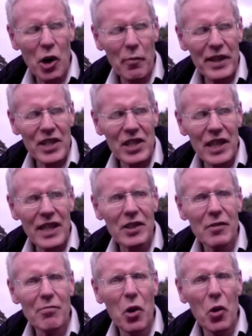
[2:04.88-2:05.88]
topics like
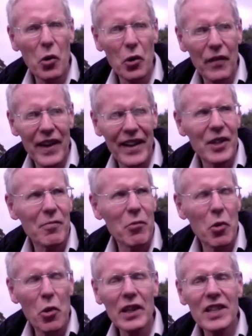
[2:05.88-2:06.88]
the mole and the
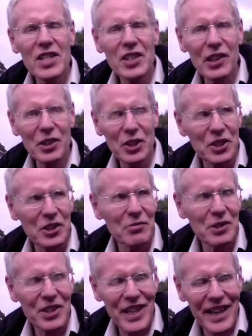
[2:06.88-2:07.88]
mole in solution
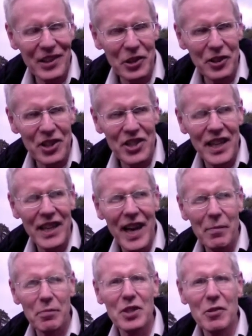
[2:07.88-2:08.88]
were tackled because that
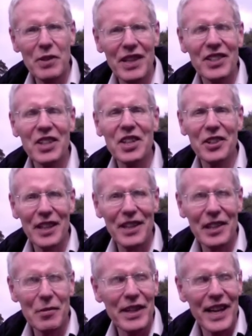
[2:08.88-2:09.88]
happened to be in the
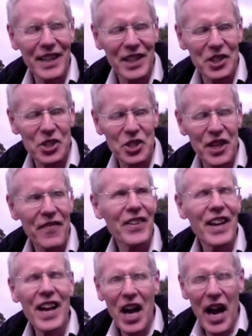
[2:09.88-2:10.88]
curriculum in that country
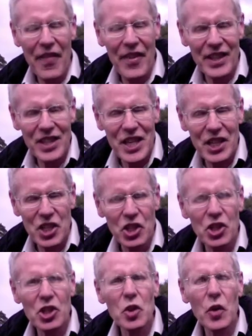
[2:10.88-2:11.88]
at that age.
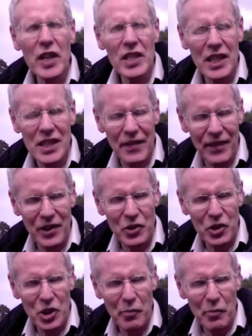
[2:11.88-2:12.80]
Notoriously difficult